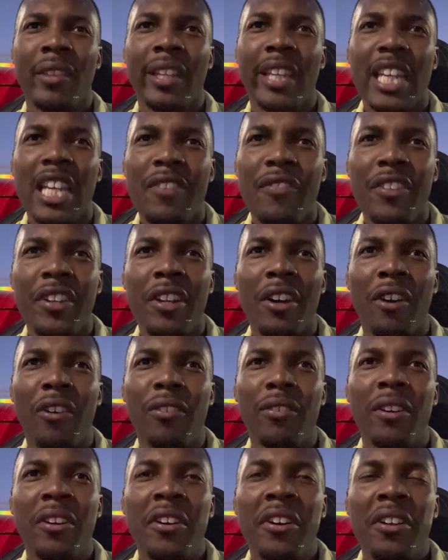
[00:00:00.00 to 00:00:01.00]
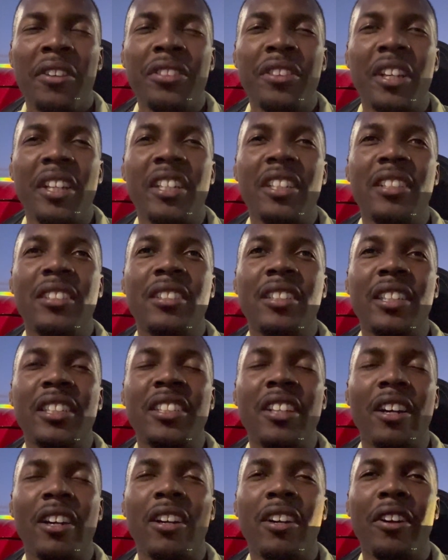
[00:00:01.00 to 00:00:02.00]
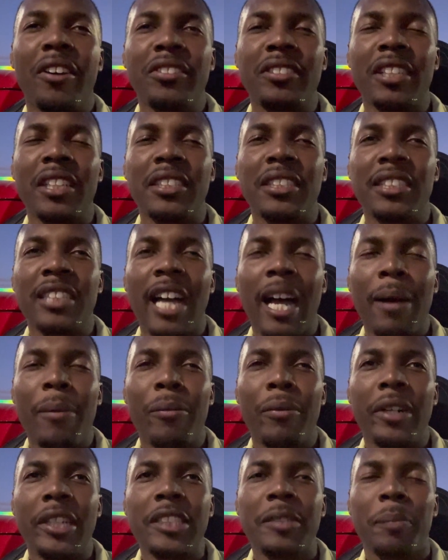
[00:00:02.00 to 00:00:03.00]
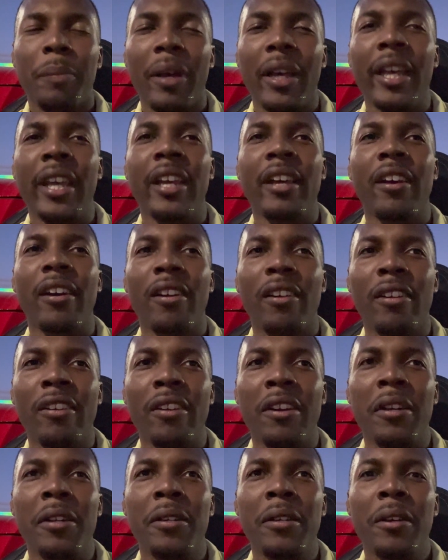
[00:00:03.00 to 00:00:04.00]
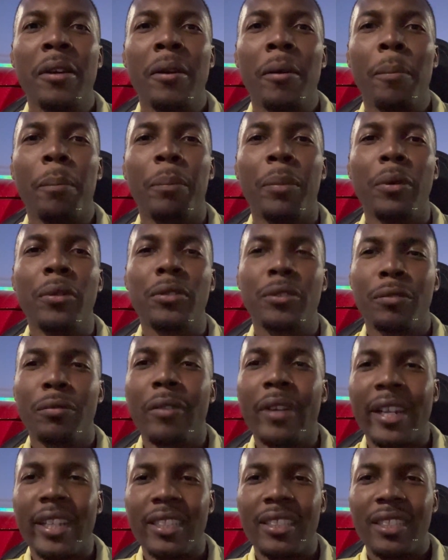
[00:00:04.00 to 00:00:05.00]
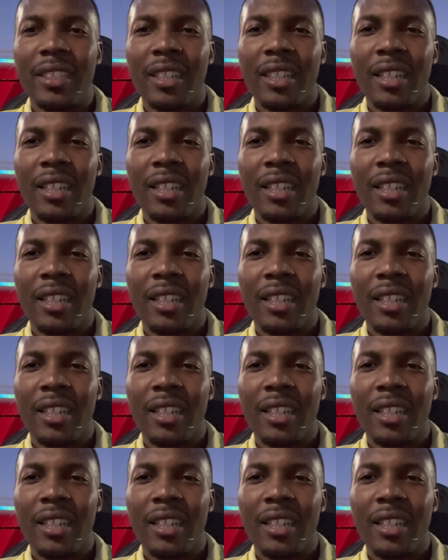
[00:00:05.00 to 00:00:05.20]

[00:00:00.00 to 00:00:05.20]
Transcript: even though the the young girls in the shop was paying her booth rent.